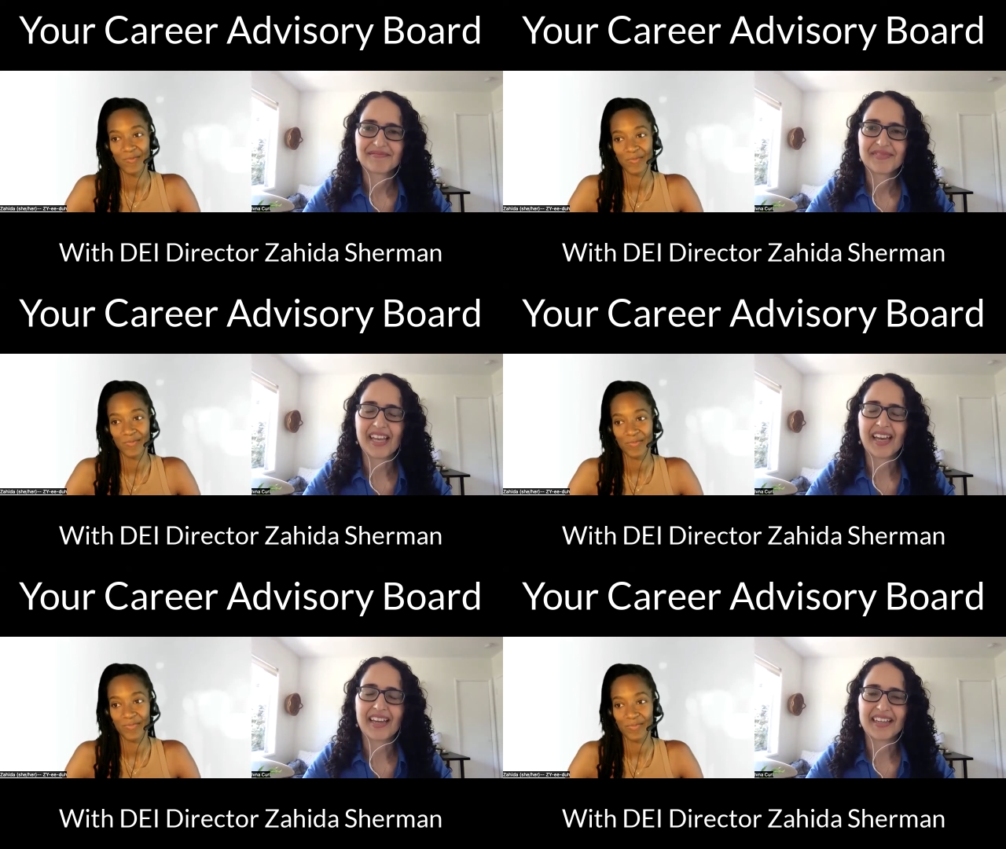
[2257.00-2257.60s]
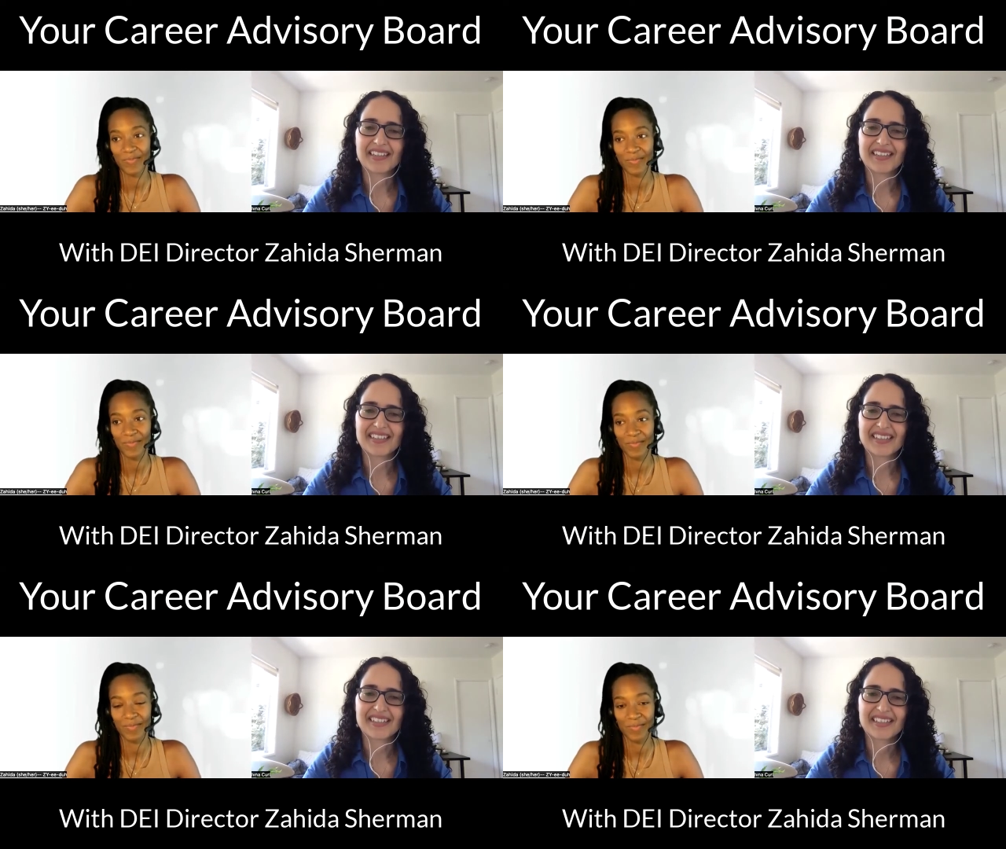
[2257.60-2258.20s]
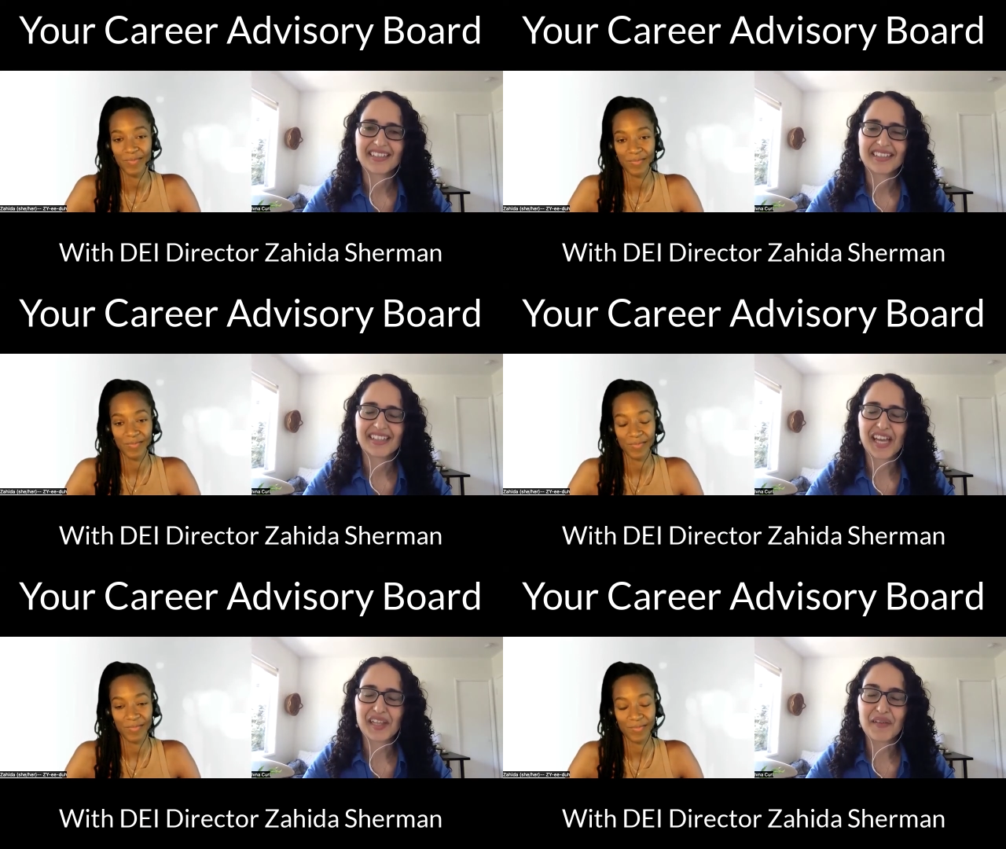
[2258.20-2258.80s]
Speaker 1: Yeah, it is.
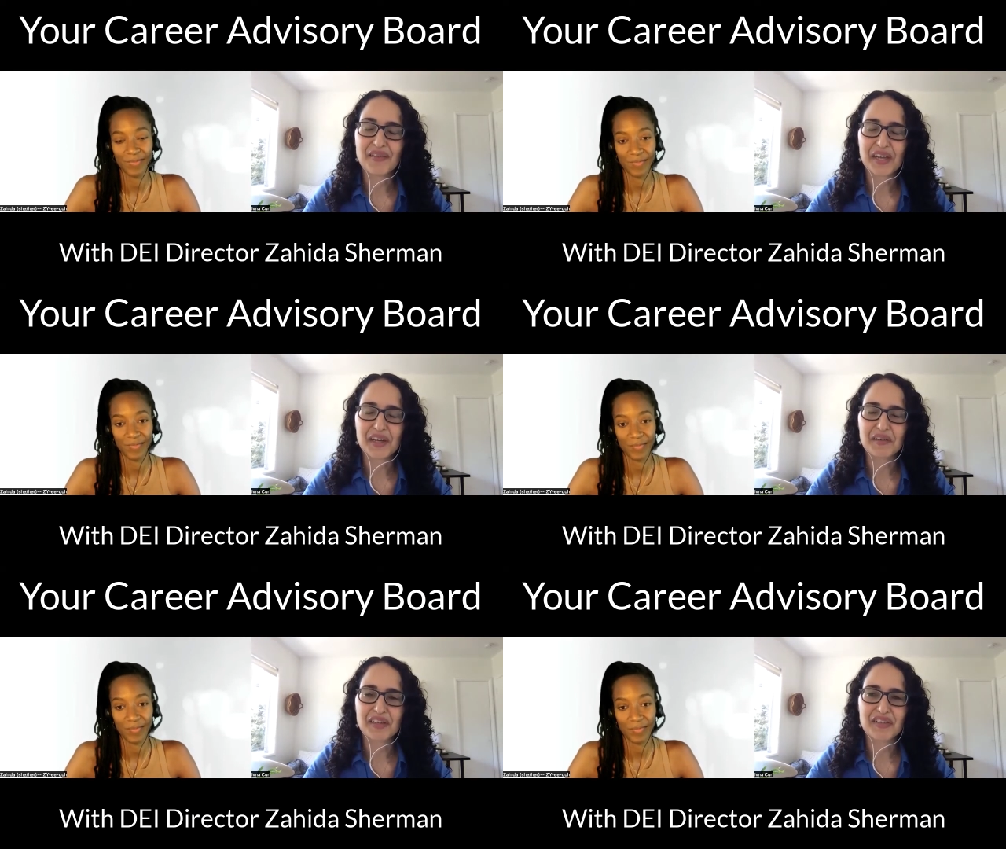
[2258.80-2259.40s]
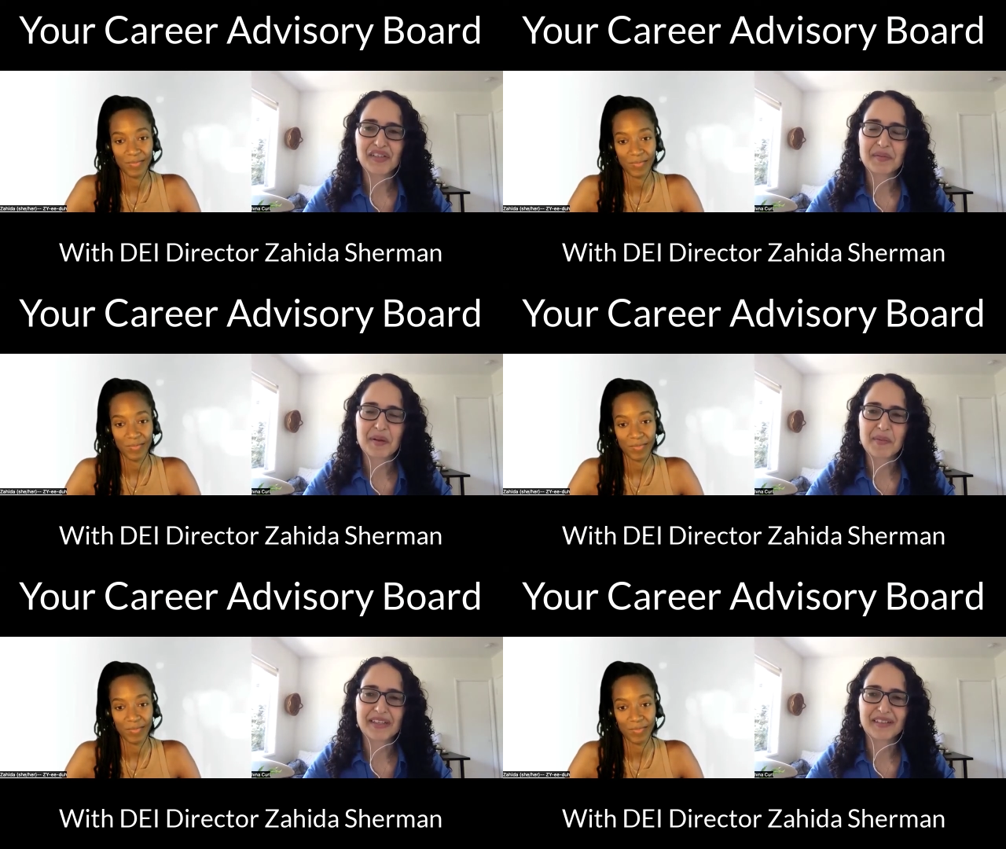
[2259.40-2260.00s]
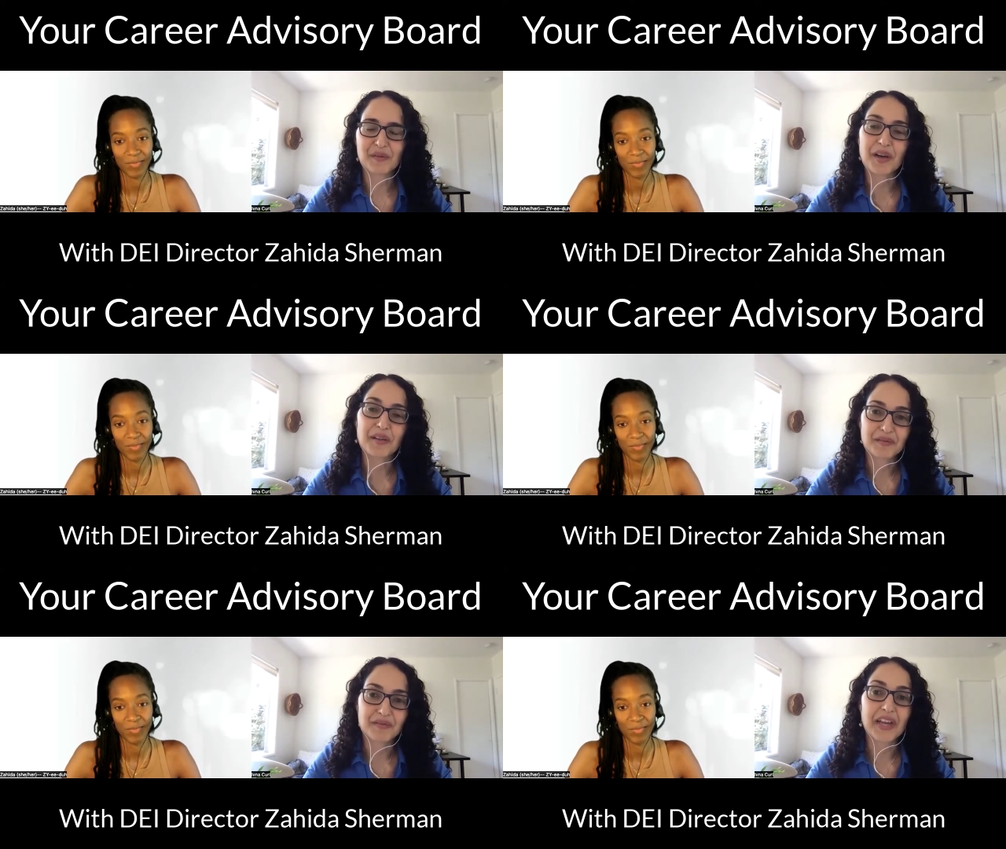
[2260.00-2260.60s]
Yeah, I love that courageous moment.
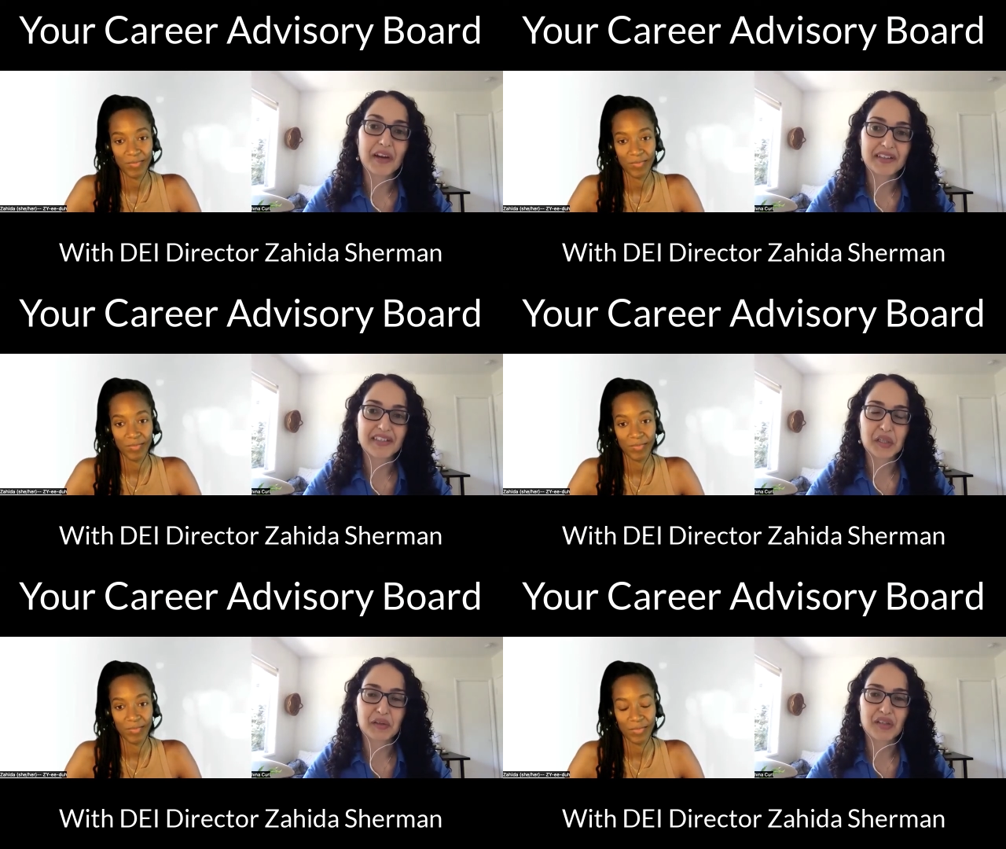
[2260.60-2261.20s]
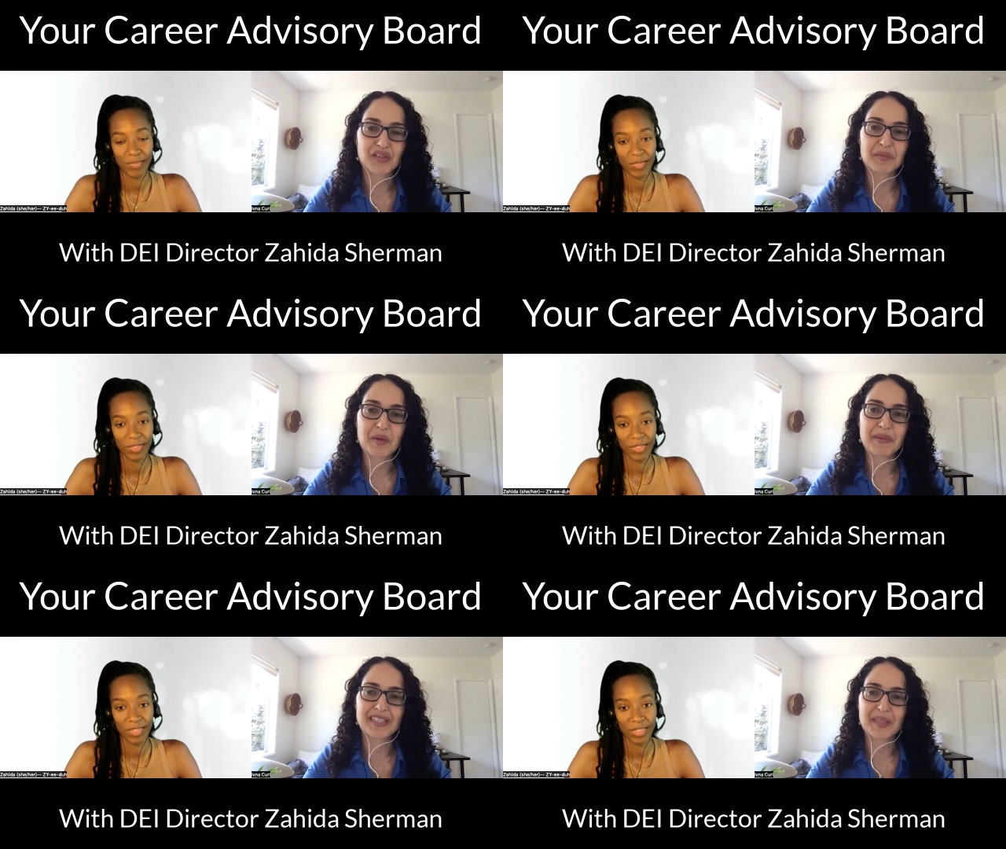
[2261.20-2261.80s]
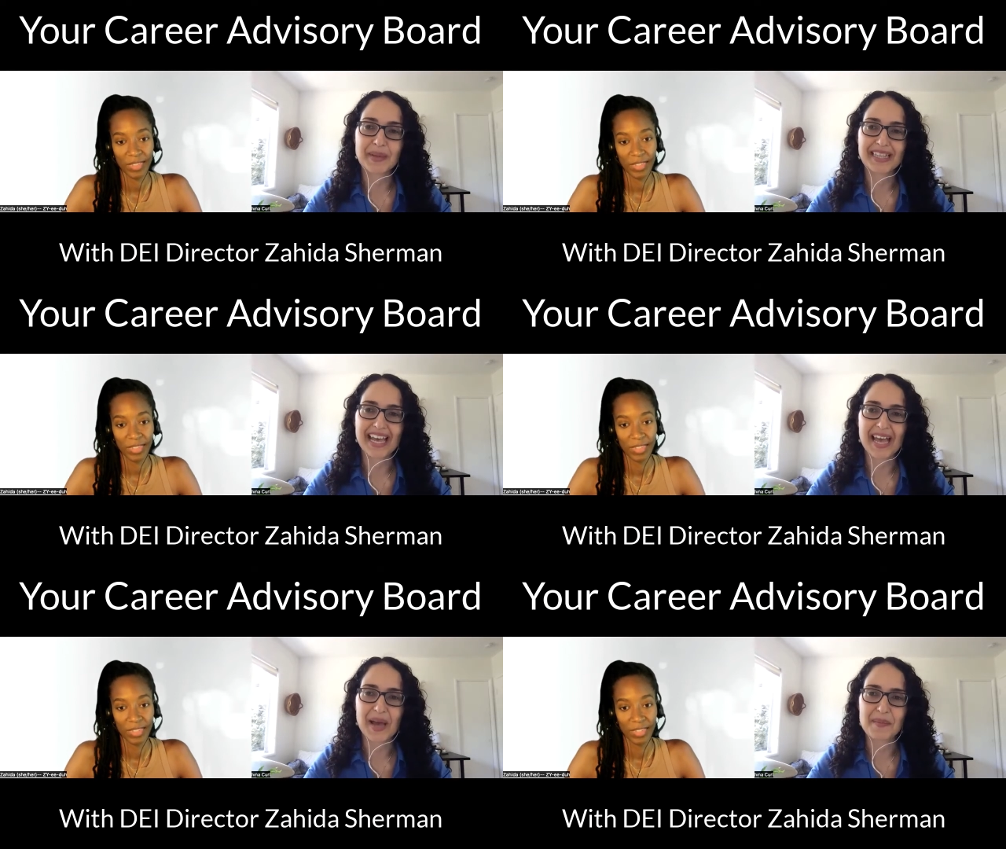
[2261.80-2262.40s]
Well, various courageous moments to make
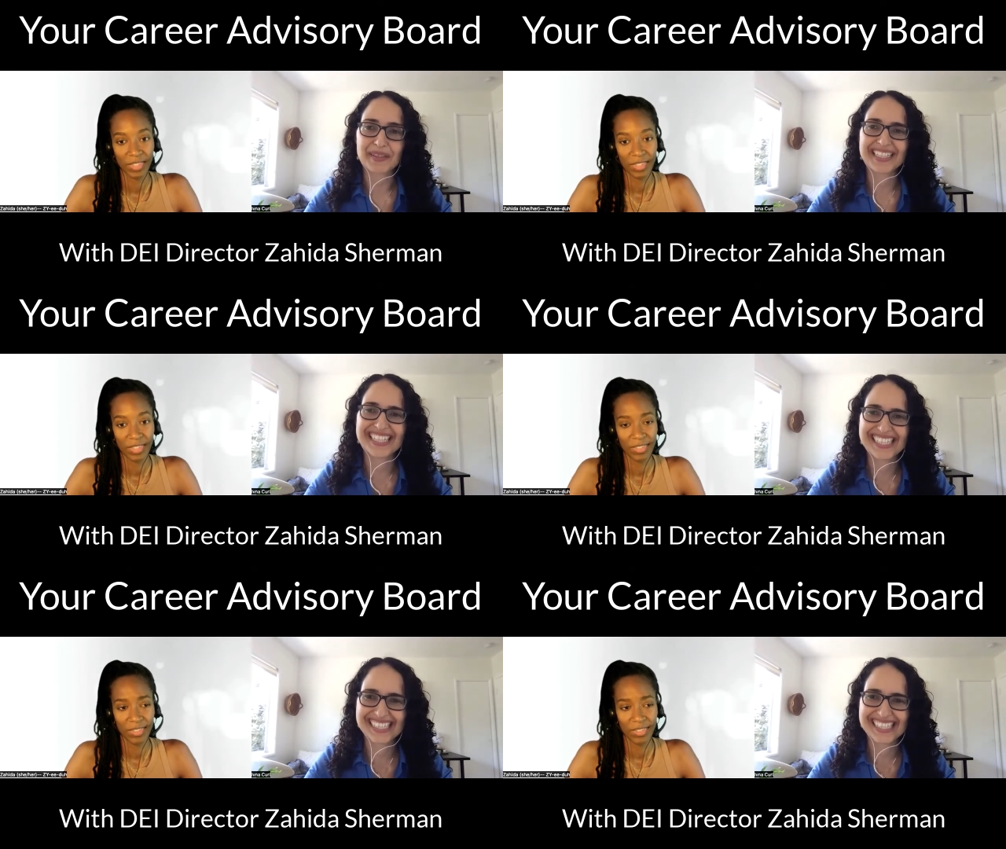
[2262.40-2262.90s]
that happen.